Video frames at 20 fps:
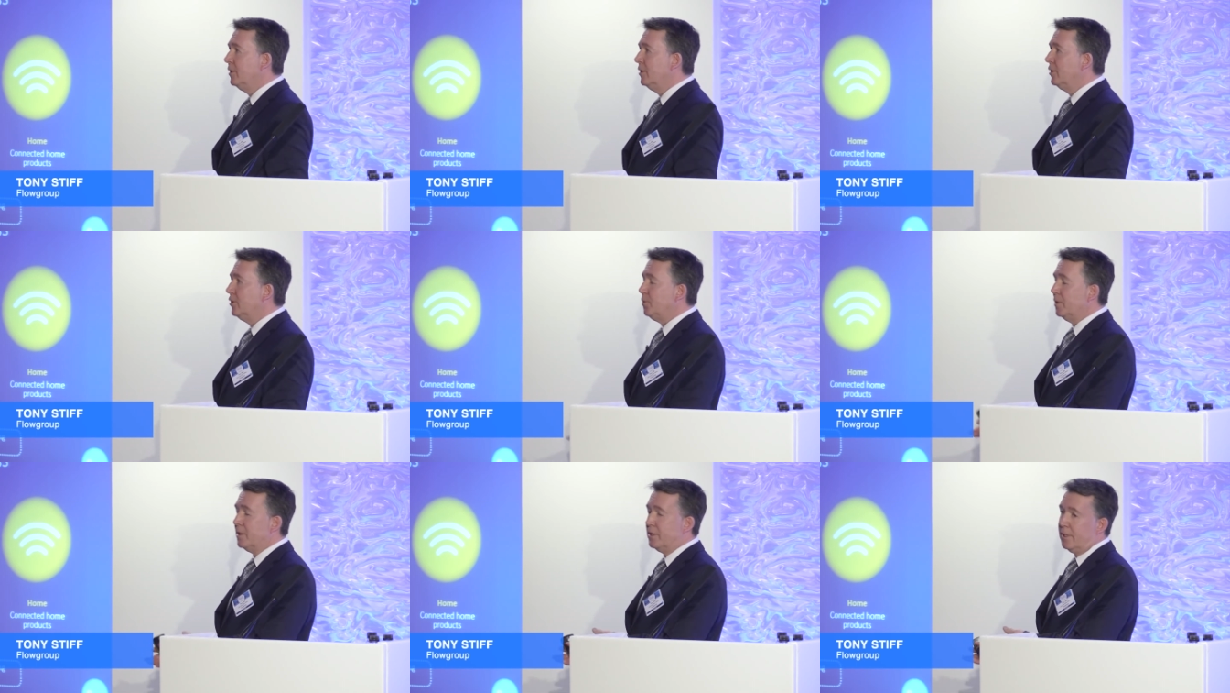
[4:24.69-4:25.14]

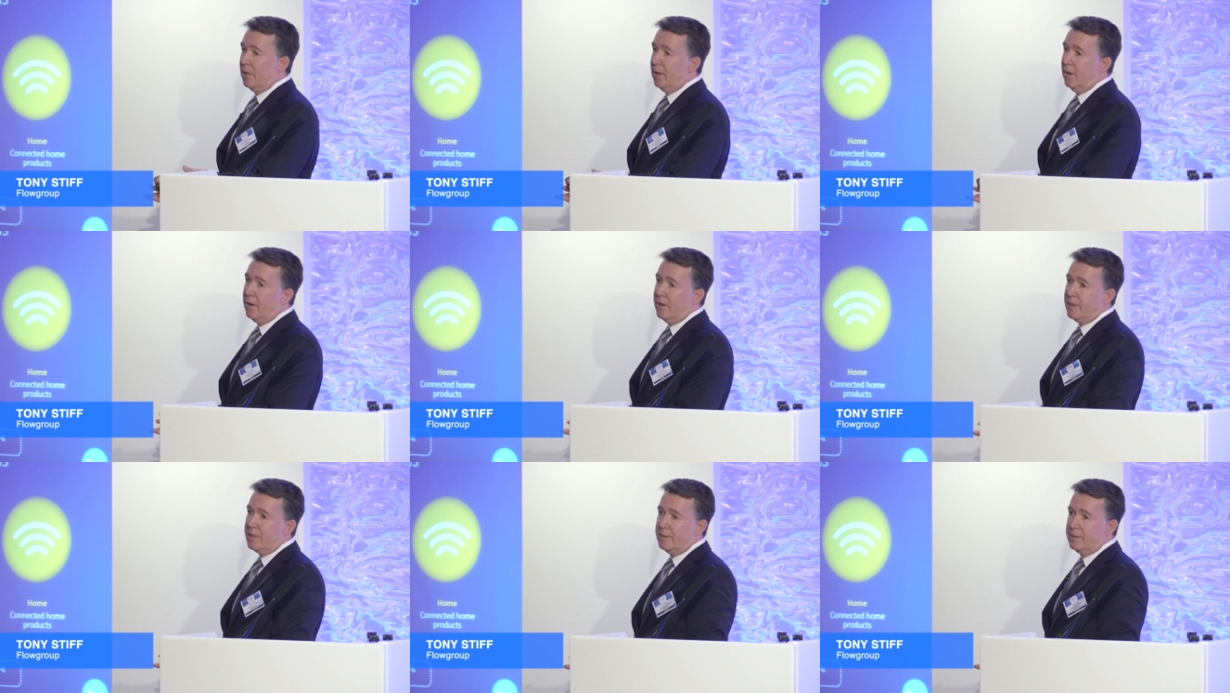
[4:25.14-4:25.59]
switch their
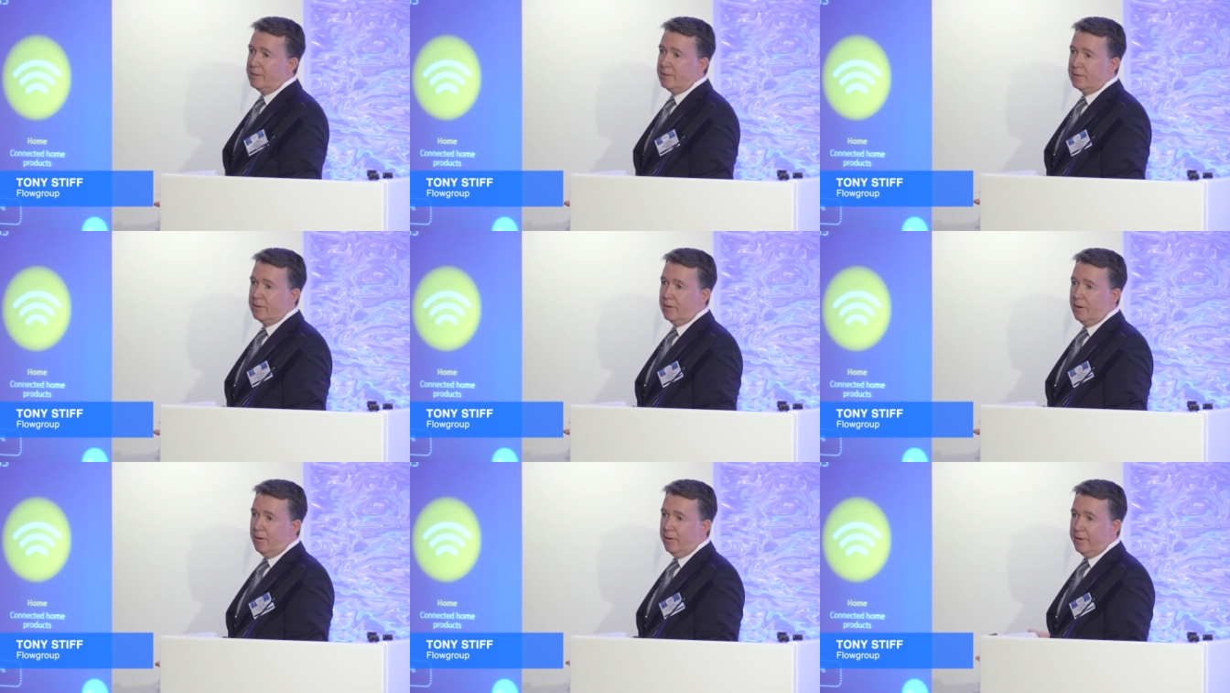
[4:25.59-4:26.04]

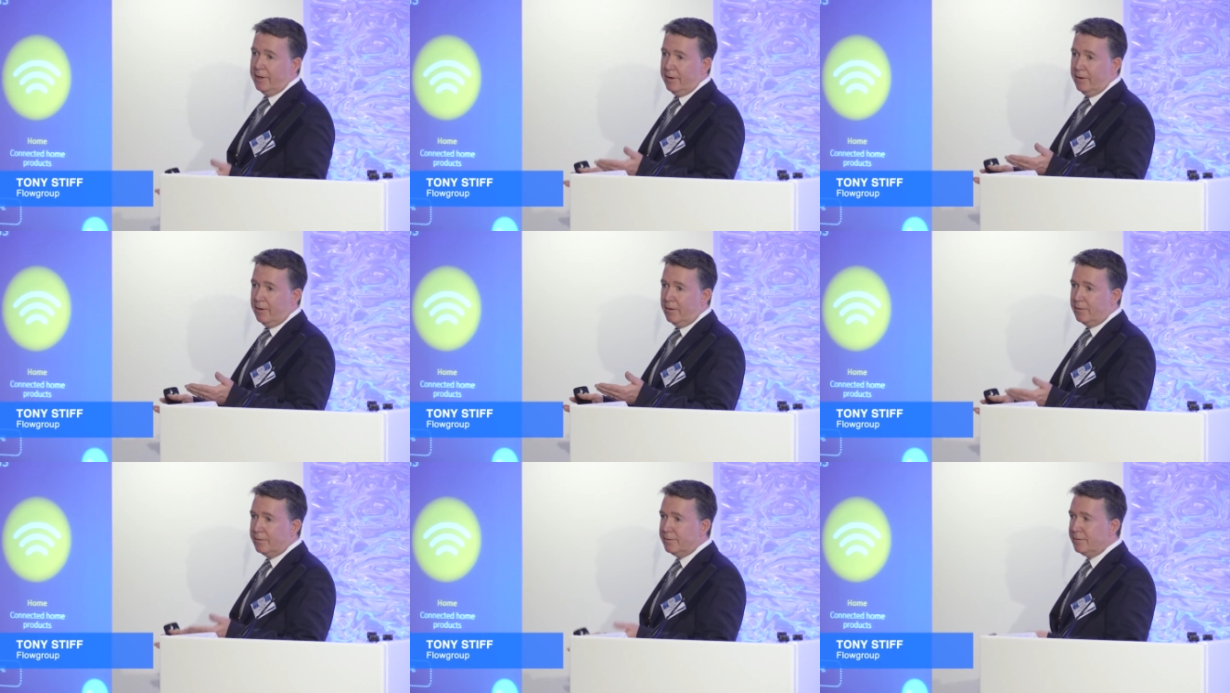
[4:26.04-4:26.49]
lights on and
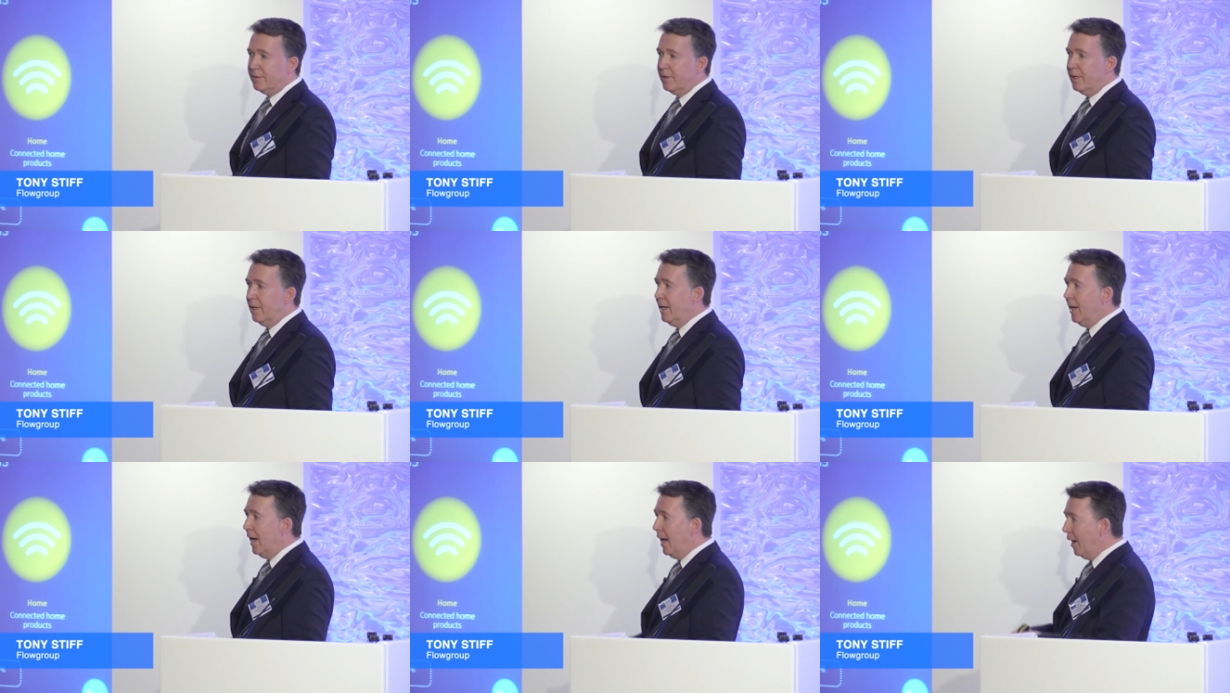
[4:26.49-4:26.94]
off.
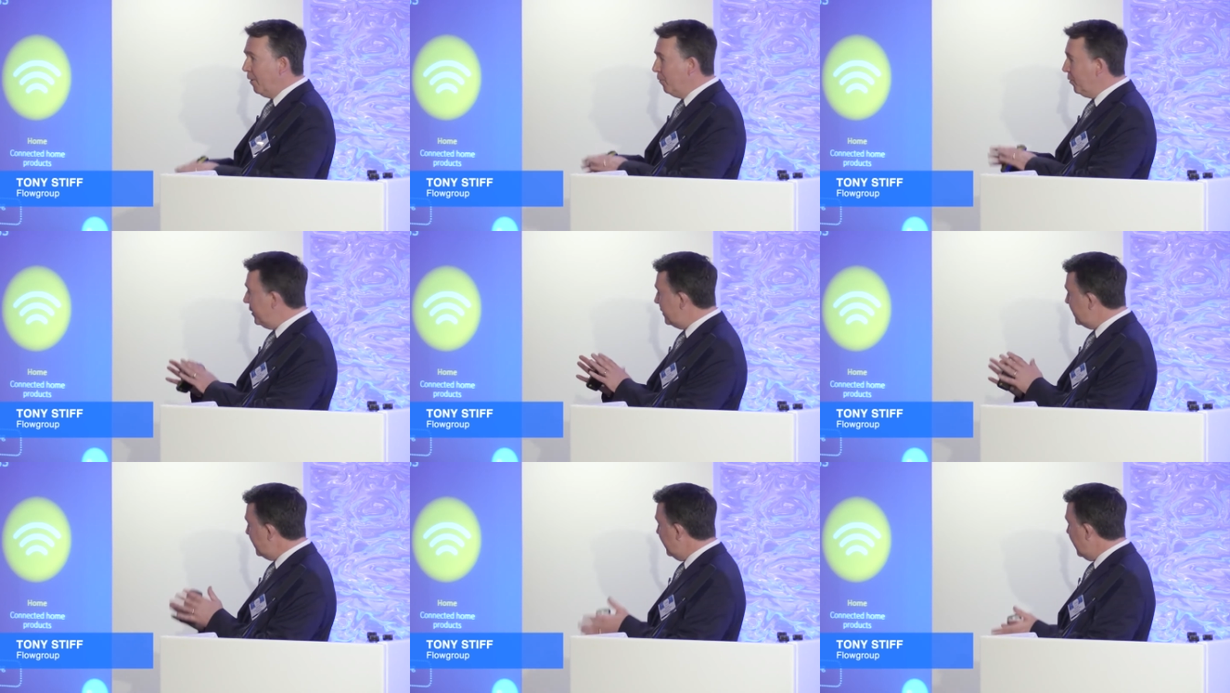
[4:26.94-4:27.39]
And
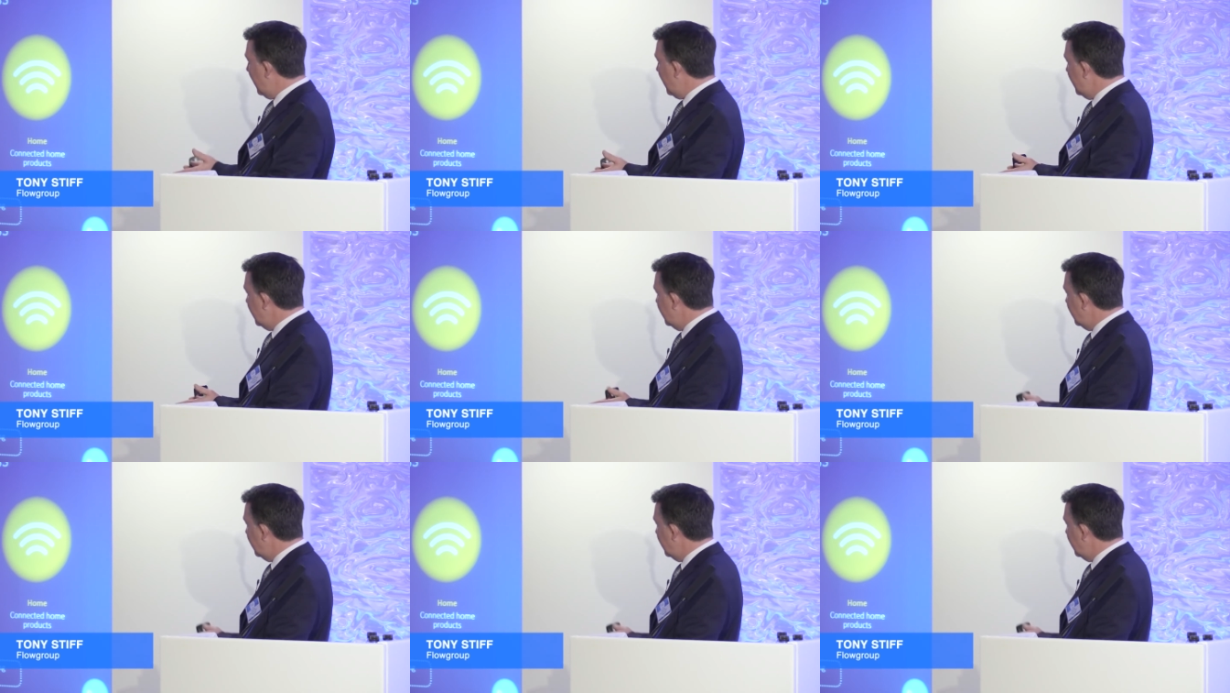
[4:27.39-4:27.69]
we see that,